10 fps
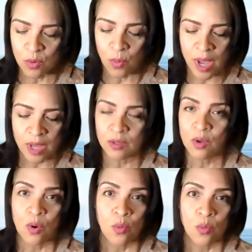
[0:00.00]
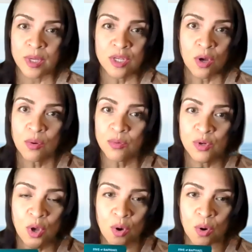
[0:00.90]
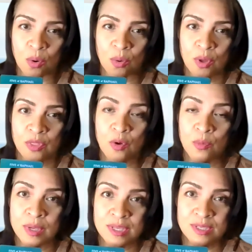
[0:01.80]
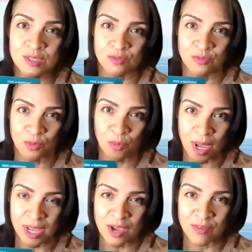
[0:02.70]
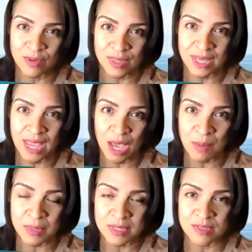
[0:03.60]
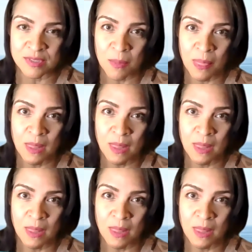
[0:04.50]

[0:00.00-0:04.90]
While we don't know the reason for why everything happens,